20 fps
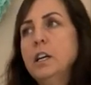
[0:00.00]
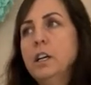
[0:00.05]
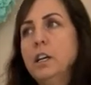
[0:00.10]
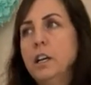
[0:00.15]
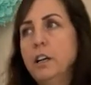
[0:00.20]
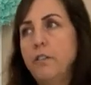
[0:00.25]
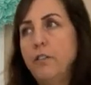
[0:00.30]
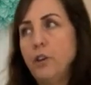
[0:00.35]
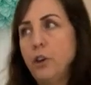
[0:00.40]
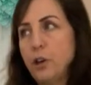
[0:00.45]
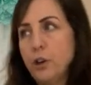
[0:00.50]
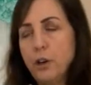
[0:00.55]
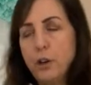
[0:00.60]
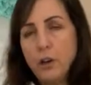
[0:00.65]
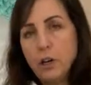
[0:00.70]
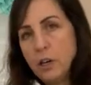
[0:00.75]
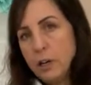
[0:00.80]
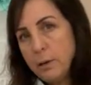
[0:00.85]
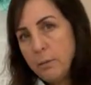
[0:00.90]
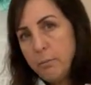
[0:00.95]
if
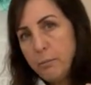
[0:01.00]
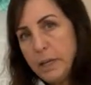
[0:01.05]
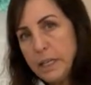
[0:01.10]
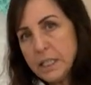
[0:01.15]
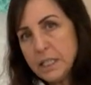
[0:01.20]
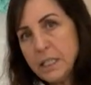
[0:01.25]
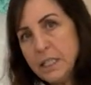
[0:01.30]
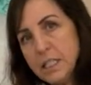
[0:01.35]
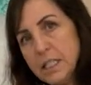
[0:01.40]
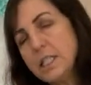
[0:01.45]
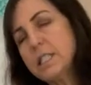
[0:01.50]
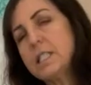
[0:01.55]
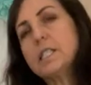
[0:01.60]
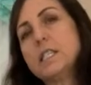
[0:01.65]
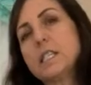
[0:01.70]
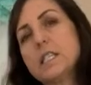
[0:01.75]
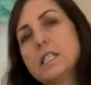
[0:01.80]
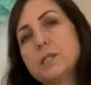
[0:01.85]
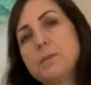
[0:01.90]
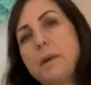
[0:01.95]
your business is
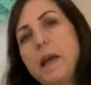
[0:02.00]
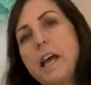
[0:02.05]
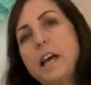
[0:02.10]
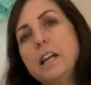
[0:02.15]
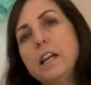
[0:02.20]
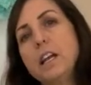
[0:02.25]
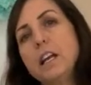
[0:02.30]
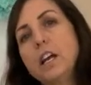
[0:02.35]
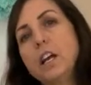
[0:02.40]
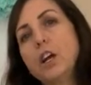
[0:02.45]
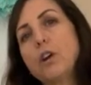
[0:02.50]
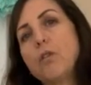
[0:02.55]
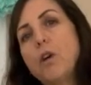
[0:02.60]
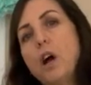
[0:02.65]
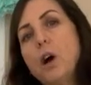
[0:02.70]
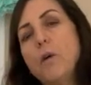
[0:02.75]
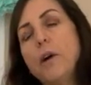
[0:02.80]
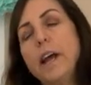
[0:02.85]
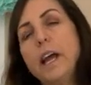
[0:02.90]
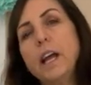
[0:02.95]
expanding and
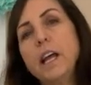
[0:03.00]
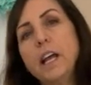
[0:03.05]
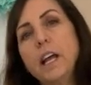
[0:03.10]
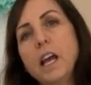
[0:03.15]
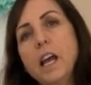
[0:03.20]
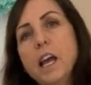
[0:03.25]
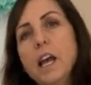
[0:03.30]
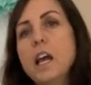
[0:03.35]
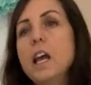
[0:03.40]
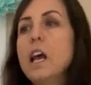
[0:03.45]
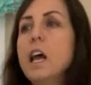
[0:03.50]
growing